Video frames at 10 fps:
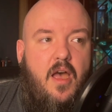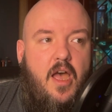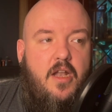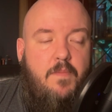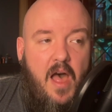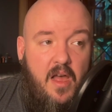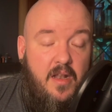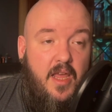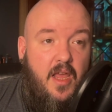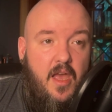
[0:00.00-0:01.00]
and
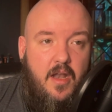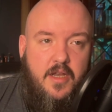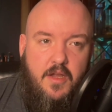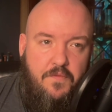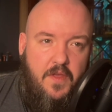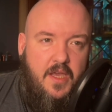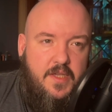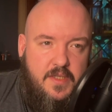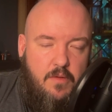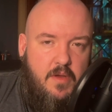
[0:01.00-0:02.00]
partly, and I don't think
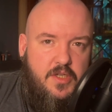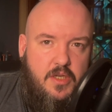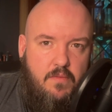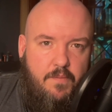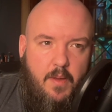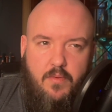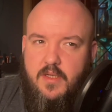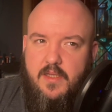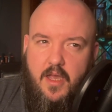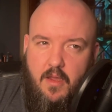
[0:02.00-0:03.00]
it's so much to do with people
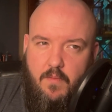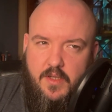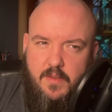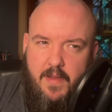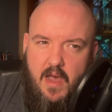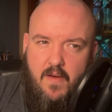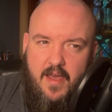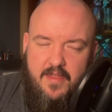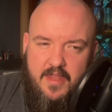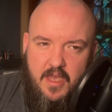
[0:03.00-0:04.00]
disliking Rings of Power.
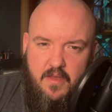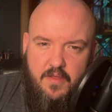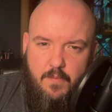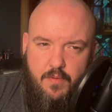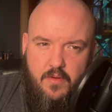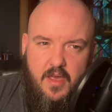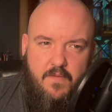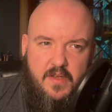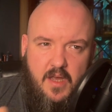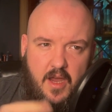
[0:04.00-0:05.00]
I think the book
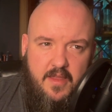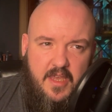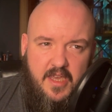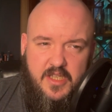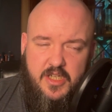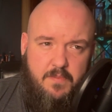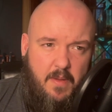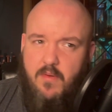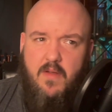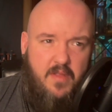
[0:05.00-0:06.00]
cover tie in thing is just
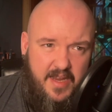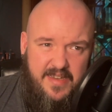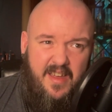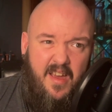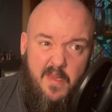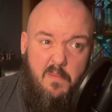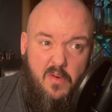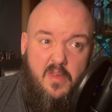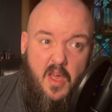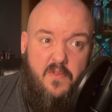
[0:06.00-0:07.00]
people don't like tie in
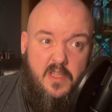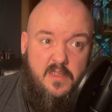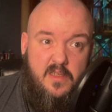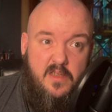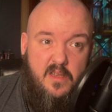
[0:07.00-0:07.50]
book covers.